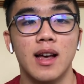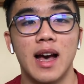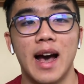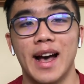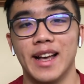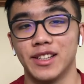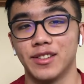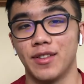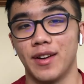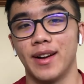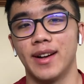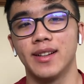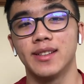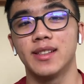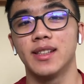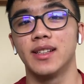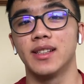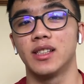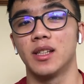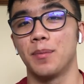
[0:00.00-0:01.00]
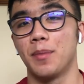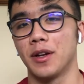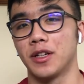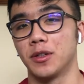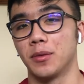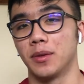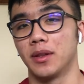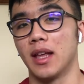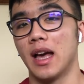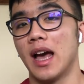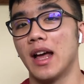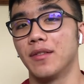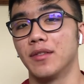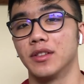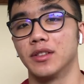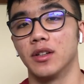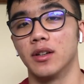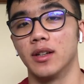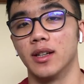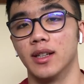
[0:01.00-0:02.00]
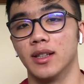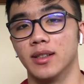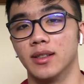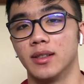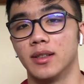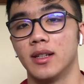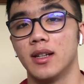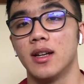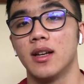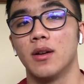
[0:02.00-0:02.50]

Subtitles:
As great as it is to picture what the end result is,